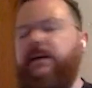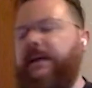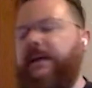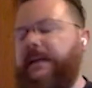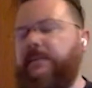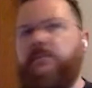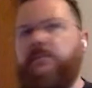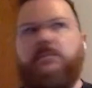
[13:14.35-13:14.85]

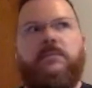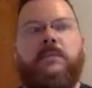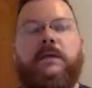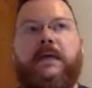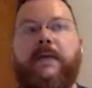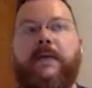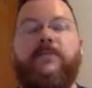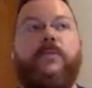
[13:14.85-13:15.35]
It
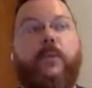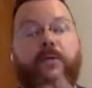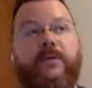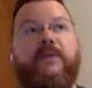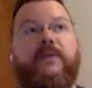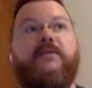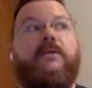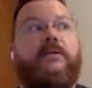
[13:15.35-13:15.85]
keeps more
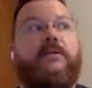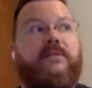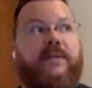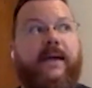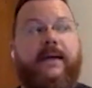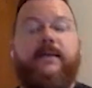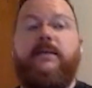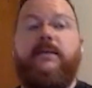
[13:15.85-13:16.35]
things on the
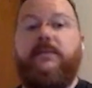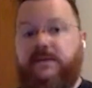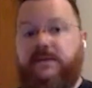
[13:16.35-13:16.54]
stack,